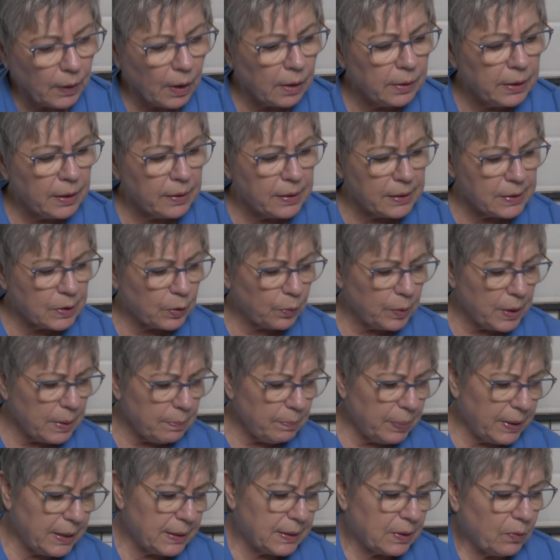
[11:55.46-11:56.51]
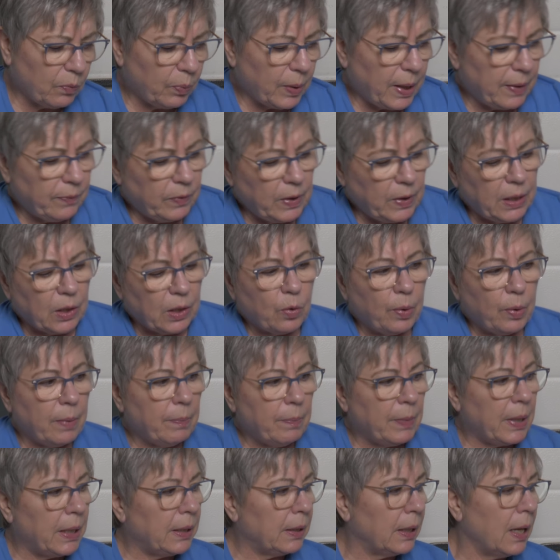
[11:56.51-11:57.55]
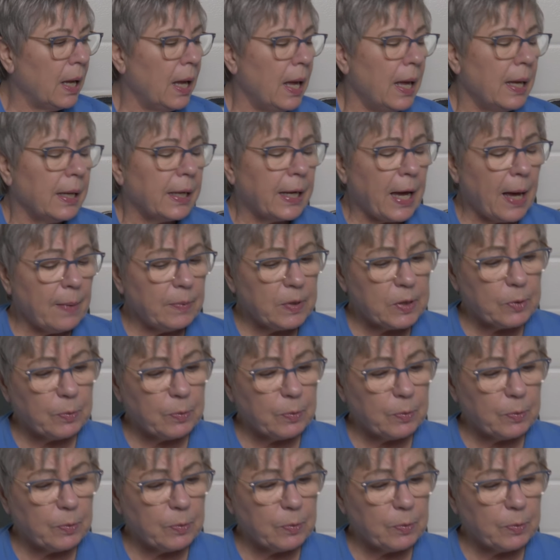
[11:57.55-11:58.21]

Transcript: Now this green piece of wavy equipment comes